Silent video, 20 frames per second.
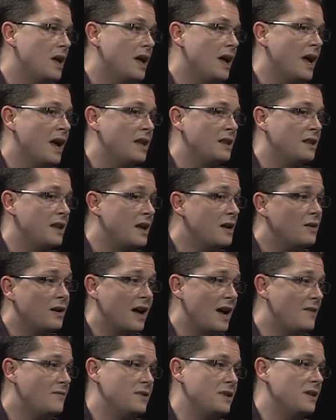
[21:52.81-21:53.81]
and they don't
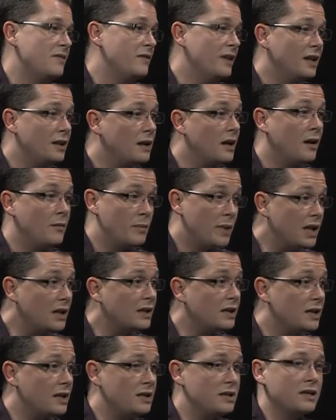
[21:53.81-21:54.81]
have the
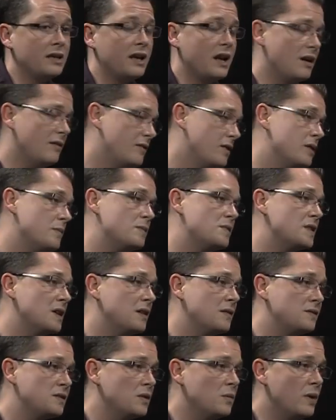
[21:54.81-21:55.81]
ability to care for
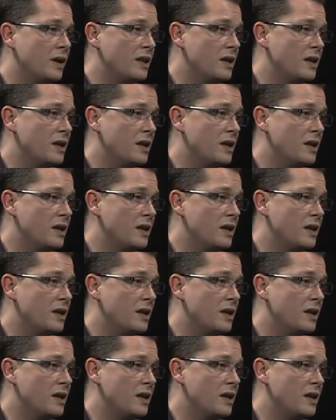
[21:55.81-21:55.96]
themselves the way